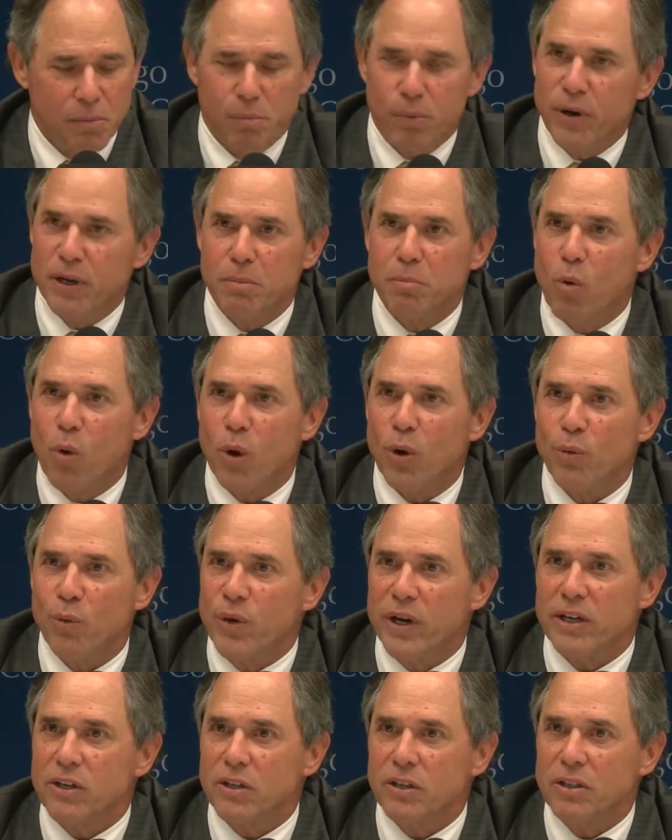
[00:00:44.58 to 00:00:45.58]
bring more
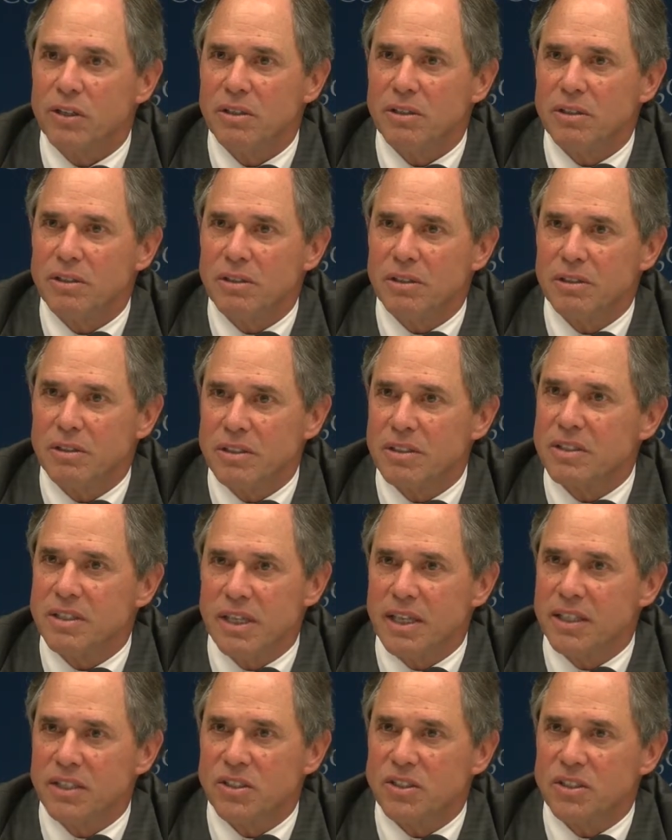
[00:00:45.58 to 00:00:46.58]
rigor to this
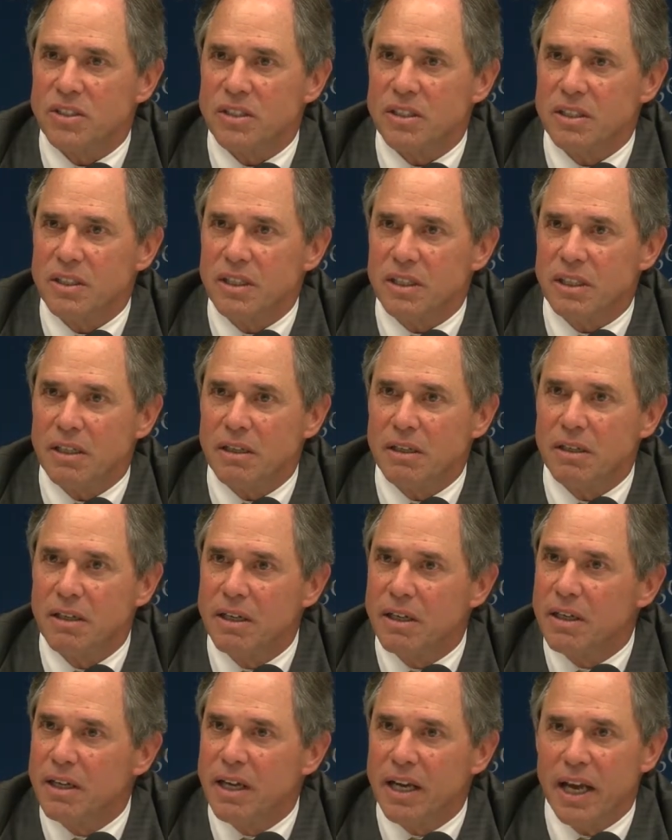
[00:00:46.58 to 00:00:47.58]
agency and
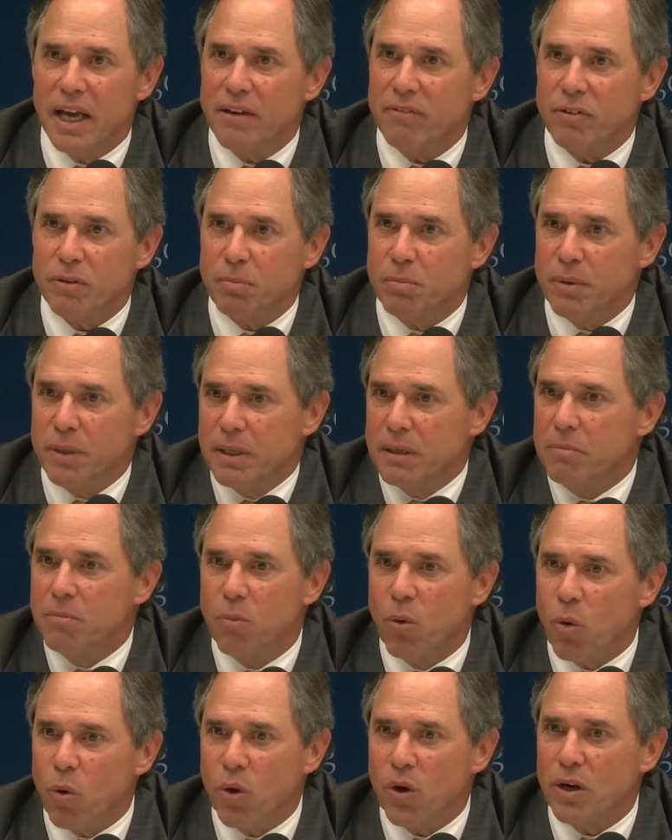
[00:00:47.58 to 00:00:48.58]
have it be
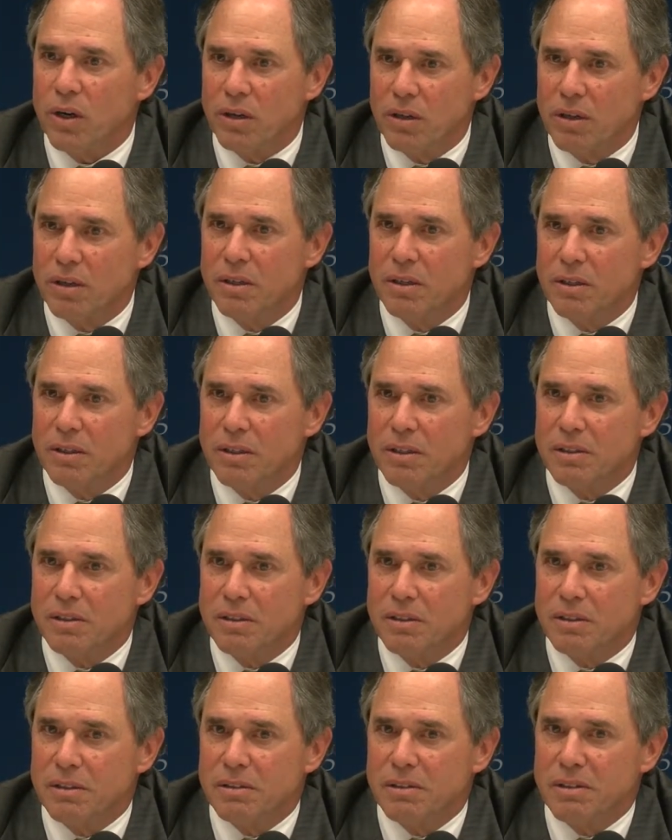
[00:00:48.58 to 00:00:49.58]
more
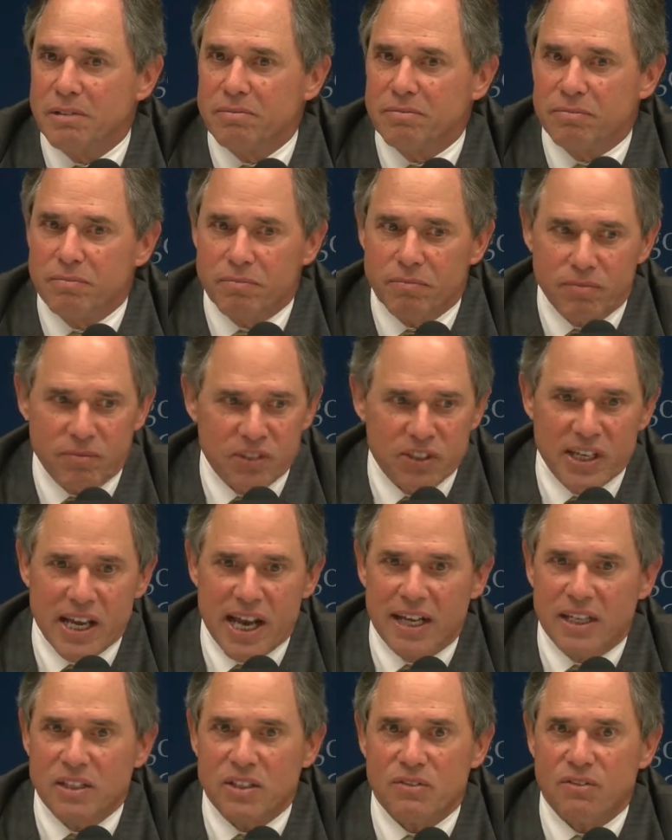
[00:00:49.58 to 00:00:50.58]

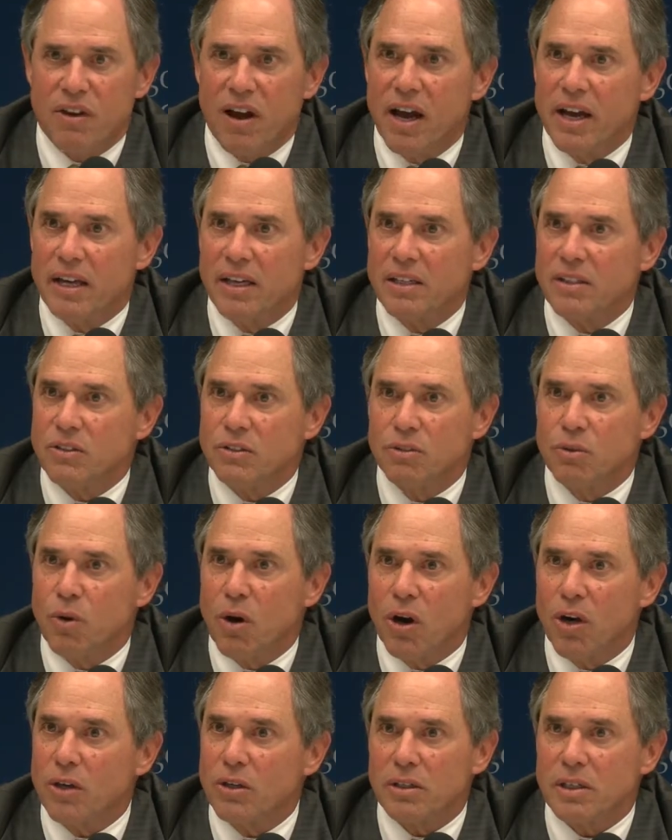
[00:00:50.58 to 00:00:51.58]
satisfying to
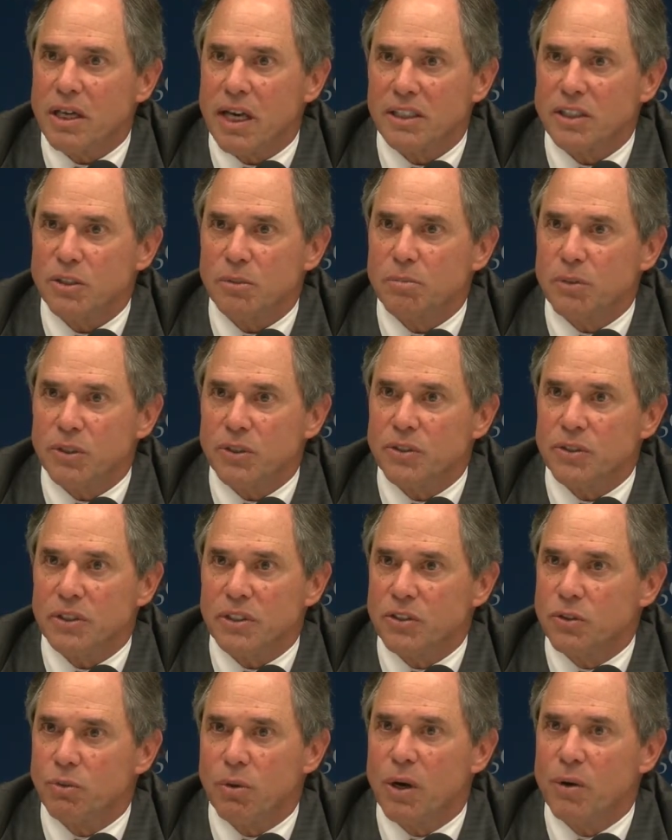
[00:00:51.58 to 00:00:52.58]
our customers
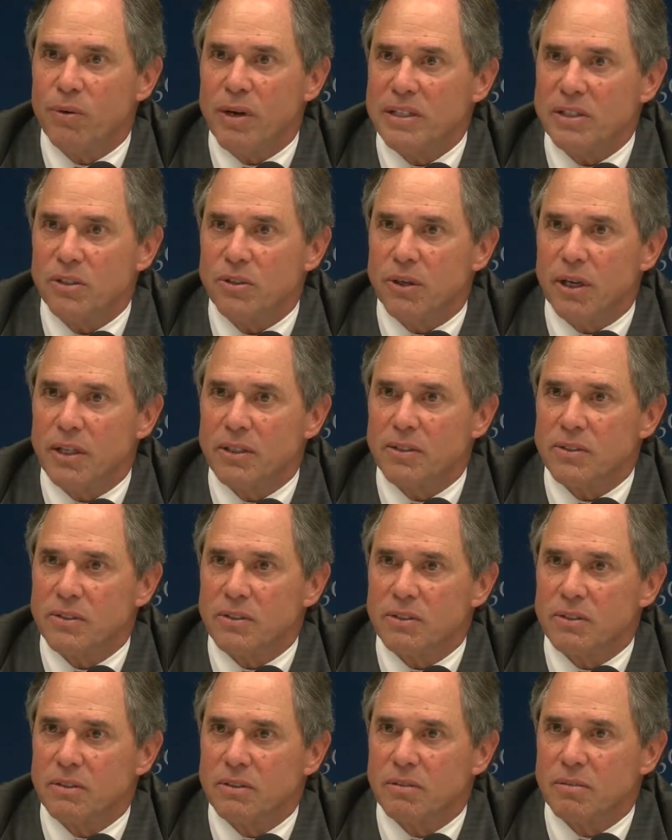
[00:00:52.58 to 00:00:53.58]
and to our
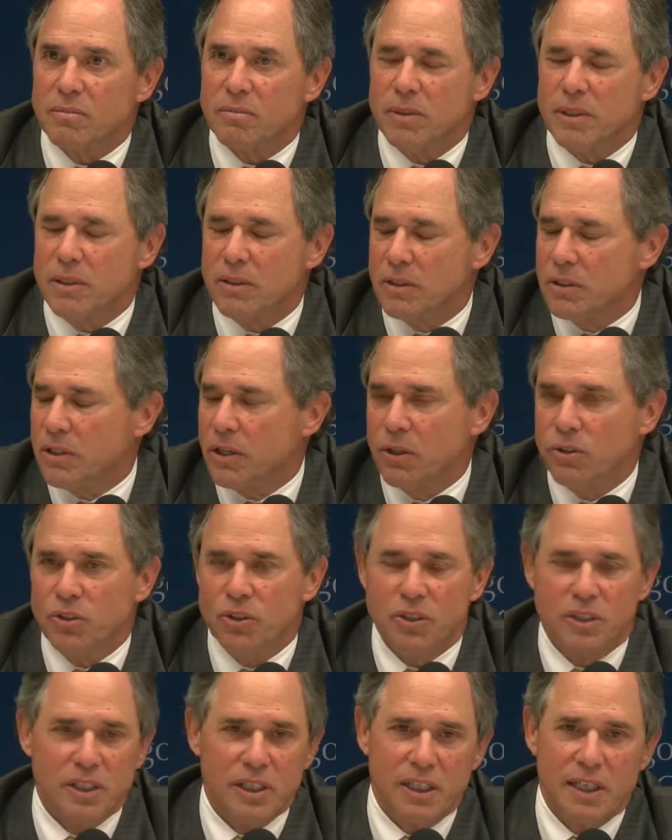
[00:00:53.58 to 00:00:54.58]
restaurants. The
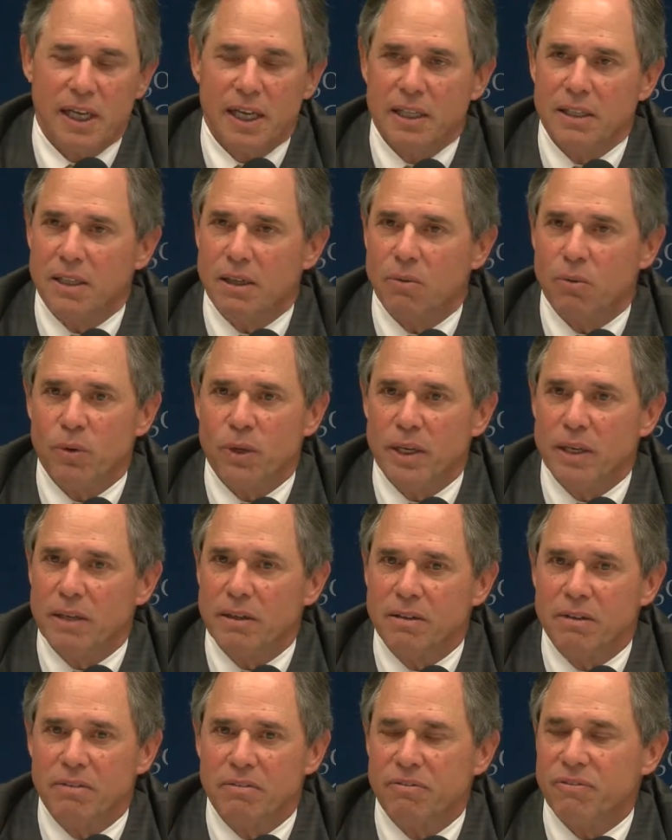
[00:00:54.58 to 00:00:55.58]
notion, again, that
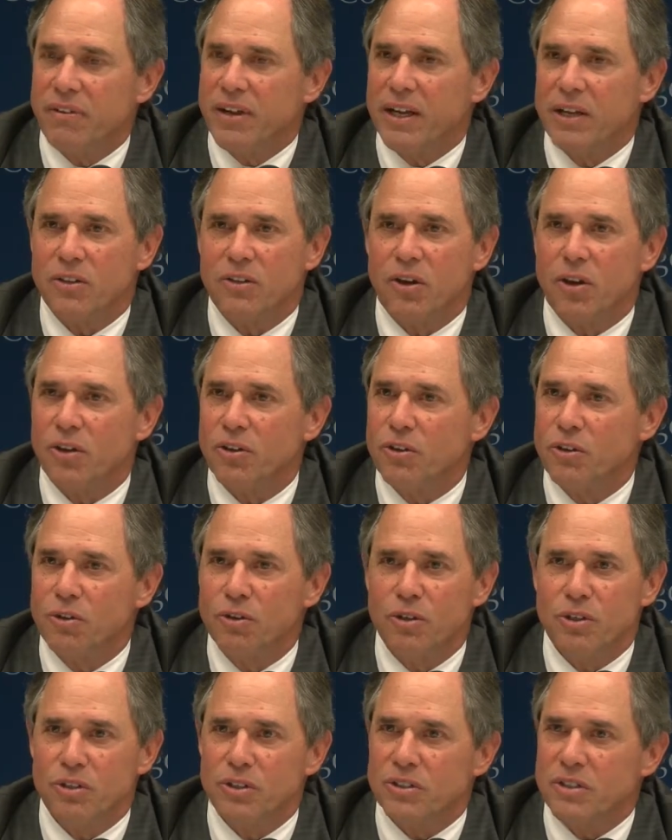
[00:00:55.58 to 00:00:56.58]
we failed on New
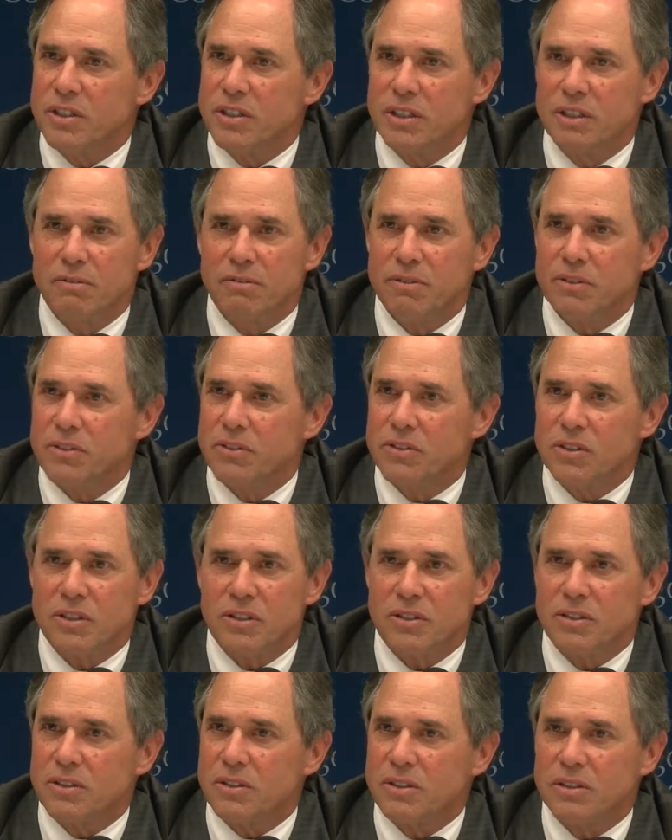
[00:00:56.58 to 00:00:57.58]
Year's Eve is
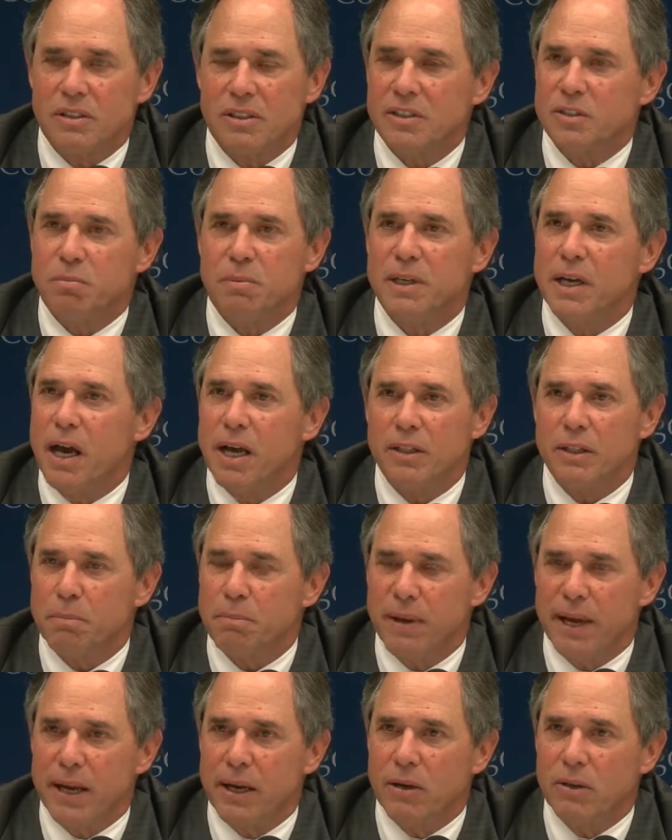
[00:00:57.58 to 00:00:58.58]
just, it's beyond the
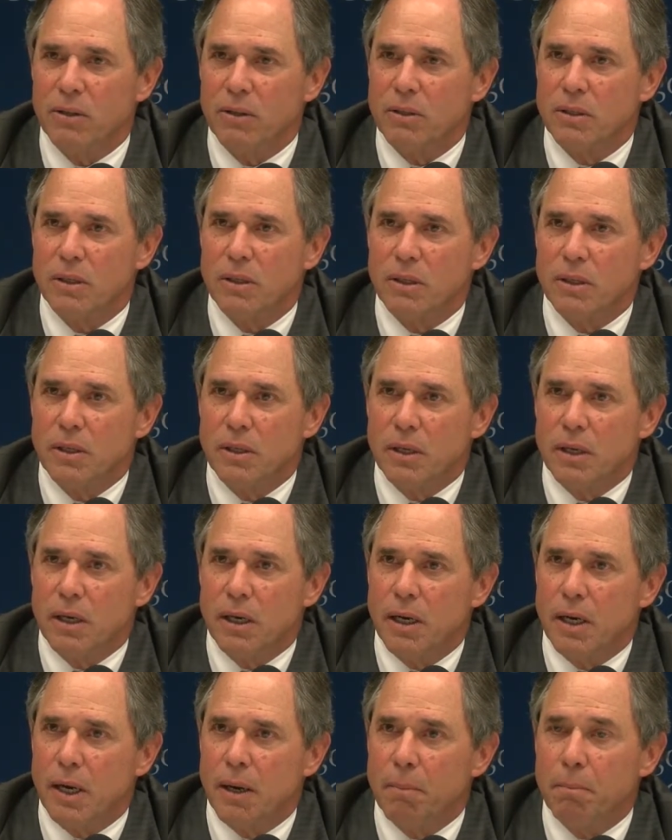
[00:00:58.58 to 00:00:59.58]
pale.
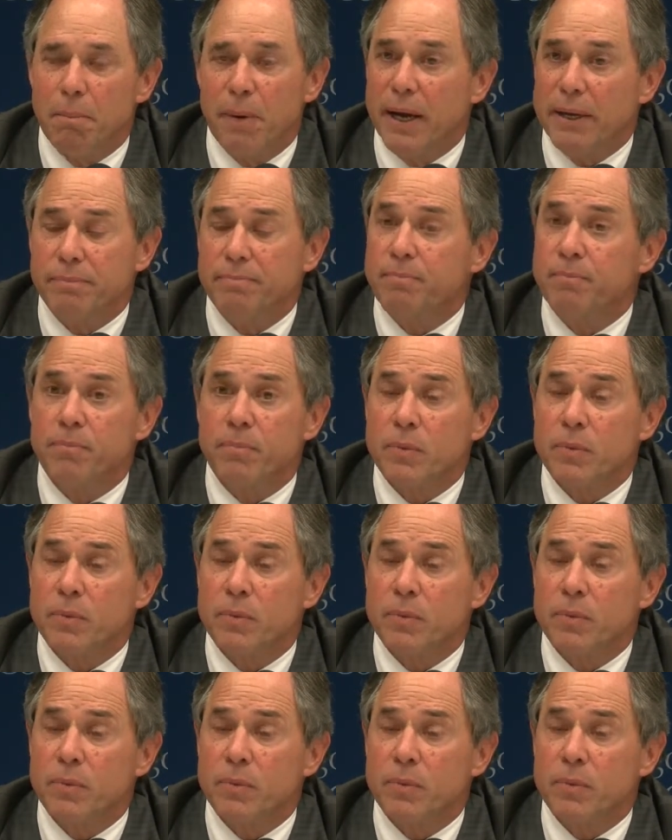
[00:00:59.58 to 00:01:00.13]
But